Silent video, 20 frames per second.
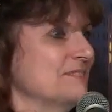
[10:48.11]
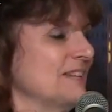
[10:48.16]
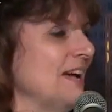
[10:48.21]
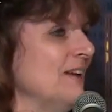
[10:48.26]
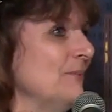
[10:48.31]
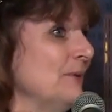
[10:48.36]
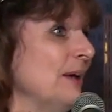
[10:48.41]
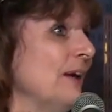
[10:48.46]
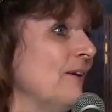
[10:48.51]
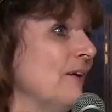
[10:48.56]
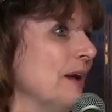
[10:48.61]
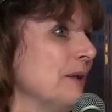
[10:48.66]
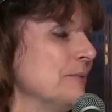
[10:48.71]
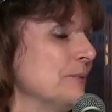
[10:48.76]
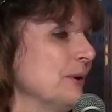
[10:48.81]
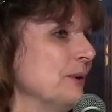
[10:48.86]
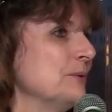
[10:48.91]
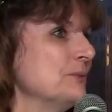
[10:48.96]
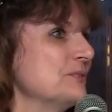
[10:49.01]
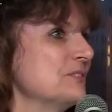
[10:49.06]
well, I
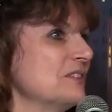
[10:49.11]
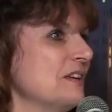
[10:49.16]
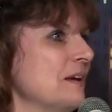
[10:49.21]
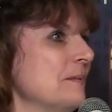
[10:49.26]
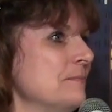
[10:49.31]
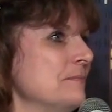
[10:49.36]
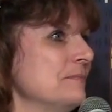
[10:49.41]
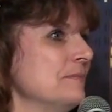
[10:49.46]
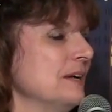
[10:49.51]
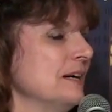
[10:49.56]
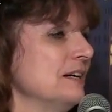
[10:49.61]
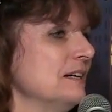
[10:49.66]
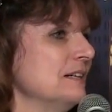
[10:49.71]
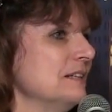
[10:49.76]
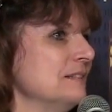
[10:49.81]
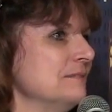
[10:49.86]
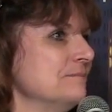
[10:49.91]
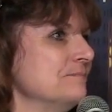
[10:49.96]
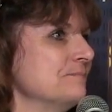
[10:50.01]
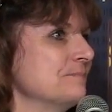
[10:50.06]
wrote
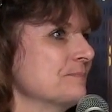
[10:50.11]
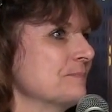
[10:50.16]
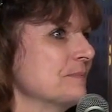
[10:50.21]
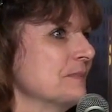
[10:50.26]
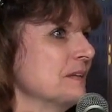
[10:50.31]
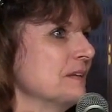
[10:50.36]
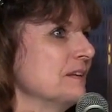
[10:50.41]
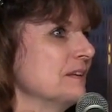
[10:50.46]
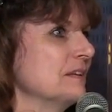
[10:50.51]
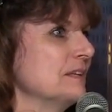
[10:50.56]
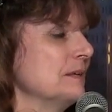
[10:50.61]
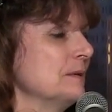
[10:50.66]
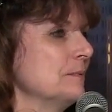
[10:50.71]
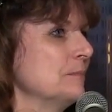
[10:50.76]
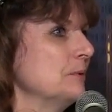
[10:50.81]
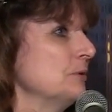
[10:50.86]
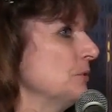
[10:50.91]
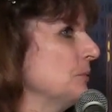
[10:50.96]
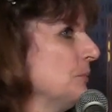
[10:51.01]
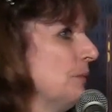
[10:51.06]
some
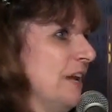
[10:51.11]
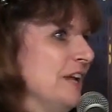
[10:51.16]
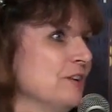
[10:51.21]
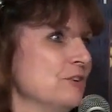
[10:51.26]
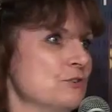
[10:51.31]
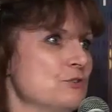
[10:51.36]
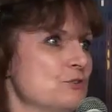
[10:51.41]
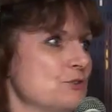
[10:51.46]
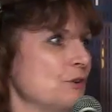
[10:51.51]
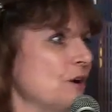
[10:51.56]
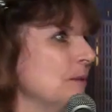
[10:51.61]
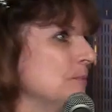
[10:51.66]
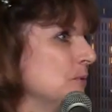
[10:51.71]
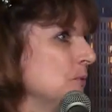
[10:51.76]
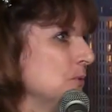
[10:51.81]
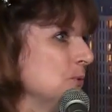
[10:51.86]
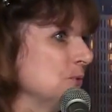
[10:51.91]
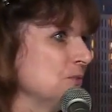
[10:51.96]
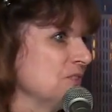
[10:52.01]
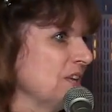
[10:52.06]
Put Away Your
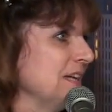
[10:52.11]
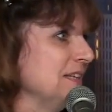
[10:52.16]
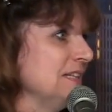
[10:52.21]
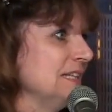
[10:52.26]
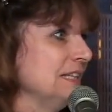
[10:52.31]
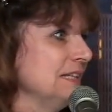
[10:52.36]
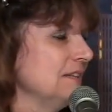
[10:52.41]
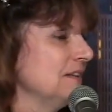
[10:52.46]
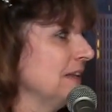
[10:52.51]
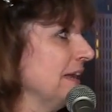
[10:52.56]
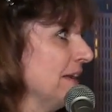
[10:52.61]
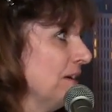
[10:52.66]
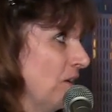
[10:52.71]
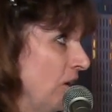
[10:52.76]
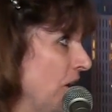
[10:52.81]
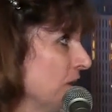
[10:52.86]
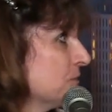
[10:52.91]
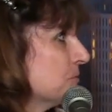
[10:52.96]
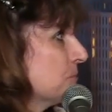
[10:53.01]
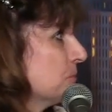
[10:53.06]
Troubles. I did like
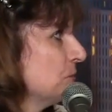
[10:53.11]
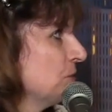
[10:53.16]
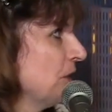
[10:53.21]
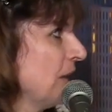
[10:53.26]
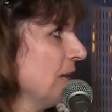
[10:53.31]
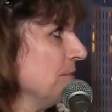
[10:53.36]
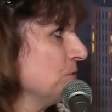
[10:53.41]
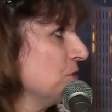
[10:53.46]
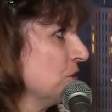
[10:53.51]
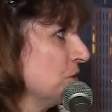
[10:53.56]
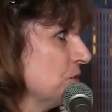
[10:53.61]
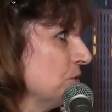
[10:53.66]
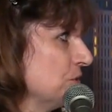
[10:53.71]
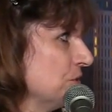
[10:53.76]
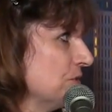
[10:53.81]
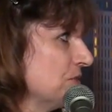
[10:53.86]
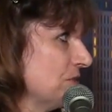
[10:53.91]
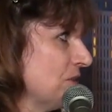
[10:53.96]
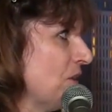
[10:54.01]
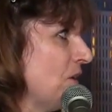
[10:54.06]
gospel type
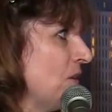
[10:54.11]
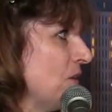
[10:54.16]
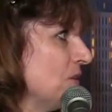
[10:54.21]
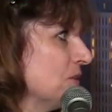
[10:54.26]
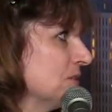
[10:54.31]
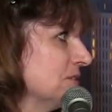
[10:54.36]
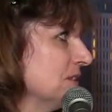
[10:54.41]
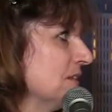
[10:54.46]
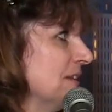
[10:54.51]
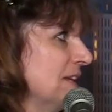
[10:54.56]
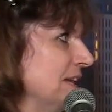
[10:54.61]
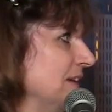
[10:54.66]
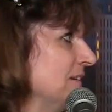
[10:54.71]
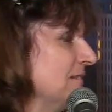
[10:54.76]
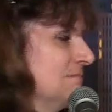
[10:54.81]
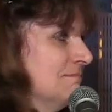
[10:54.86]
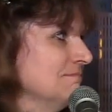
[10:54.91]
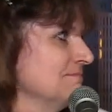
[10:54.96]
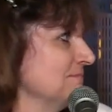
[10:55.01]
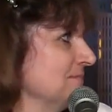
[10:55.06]
children's songs, and
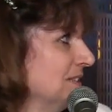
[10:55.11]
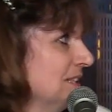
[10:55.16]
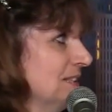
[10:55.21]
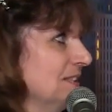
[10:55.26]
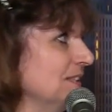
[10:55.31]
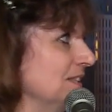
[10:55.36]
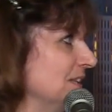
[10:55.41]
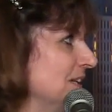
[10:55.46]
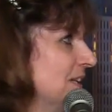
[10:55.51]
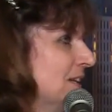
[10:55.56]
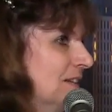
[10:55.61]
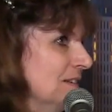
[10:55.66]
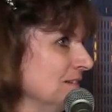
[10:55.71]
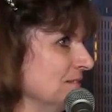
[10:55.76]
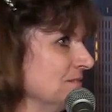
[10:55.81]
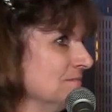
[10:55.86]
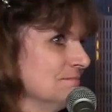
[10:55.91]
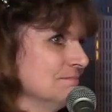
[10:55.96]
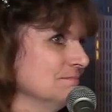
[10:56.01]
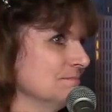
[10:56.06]
then,
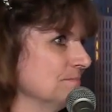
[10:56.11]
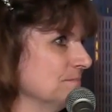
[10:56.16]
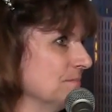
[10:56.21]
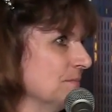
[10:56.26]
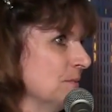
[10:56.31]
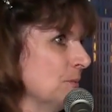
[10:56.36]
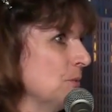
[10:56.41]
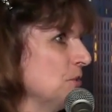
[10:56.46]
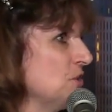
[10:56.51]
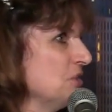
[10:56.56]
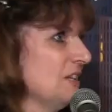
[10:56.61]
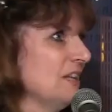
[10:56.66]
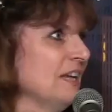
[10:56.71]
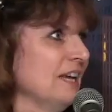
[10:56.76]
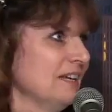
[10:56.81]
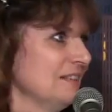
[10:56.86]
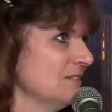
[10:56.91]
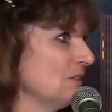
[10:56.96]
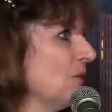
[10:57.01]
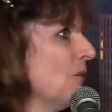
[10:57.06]
Would You
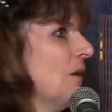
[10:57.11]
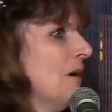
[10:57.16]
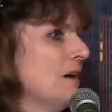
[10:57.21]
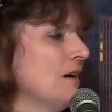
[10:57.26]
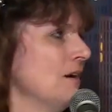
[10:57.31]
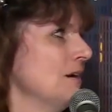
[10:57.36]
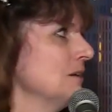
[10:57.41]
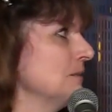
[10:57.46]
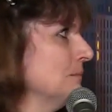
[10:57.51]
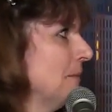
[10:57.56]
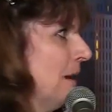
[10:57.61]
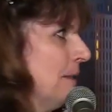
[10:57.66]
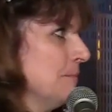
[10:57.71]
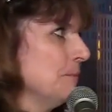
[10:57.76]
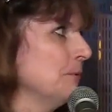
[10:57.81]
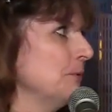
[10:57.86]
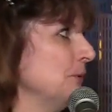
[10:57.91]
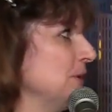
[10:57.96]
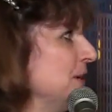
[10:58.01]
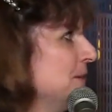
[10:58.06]
Like to Hug My
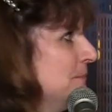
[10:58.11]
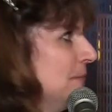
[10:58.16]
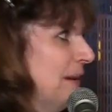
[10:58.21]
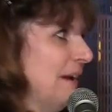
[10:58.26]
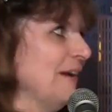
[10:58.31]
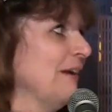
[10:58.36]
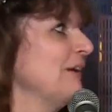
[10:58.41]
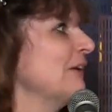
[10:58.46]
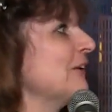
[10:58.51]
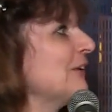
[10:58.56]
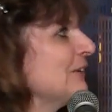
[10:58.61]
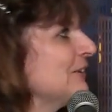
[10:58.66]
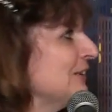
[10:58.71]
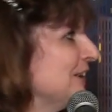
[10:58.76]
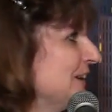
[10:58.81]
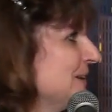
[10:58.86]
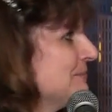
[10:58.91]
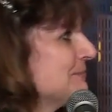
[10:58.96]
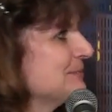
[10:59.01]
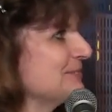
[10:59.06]
Putty Bear type